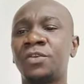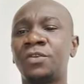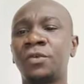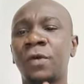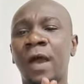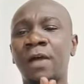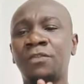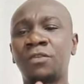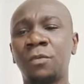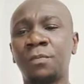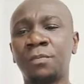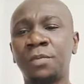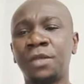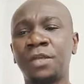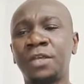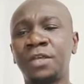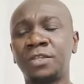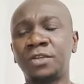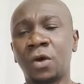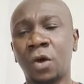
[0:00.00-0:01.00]
You have to
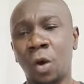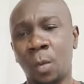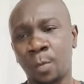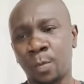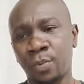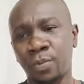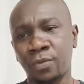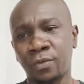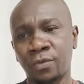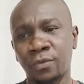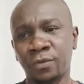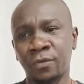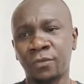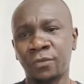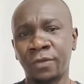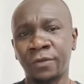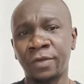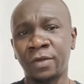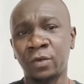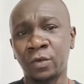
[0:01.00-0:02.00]
pick it up
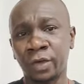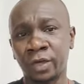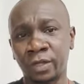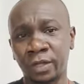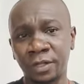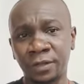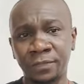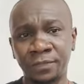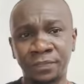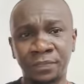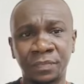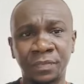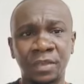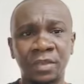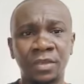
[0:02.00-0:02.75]
very quickly.